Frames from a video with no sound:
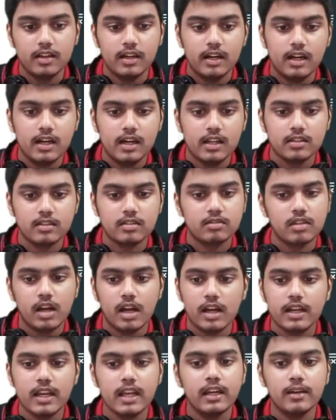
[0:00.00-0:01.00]
it is
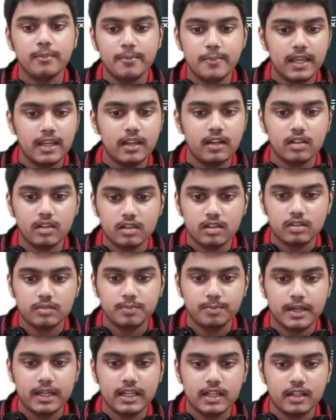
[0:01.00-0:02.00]
again being
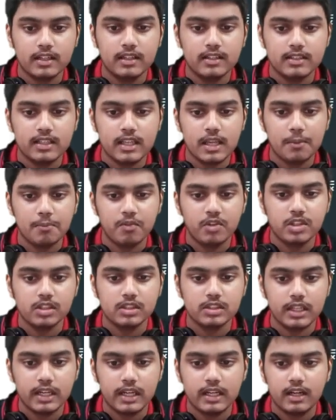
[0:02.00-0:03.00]
printed the same, which
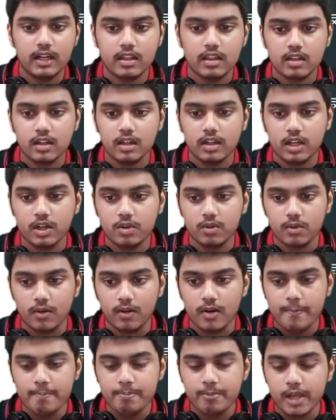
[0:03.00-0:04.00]
is int 32.